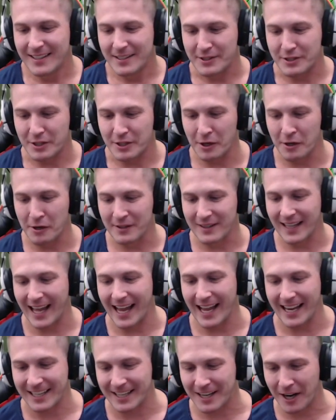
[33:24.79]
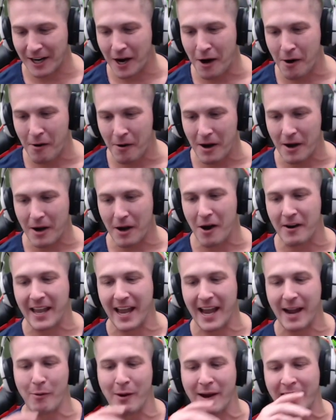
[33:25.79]
Dude, like, go...
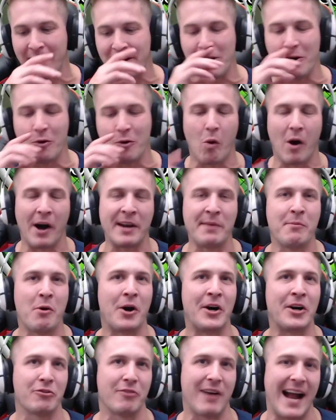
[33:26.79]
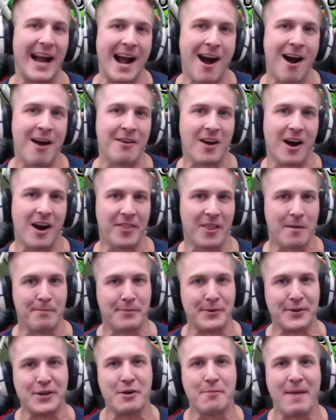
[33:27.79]
Okay, we're gonna do one more round on the
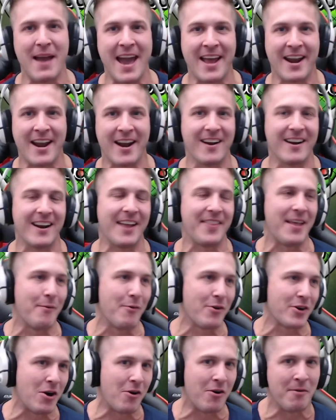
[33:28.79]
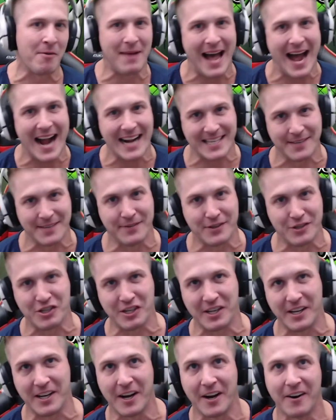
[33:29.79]
Boo banner, and then we're going back to
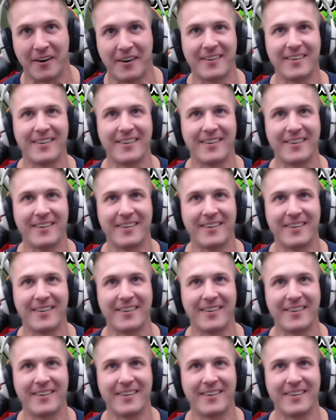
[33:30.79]
Vegito.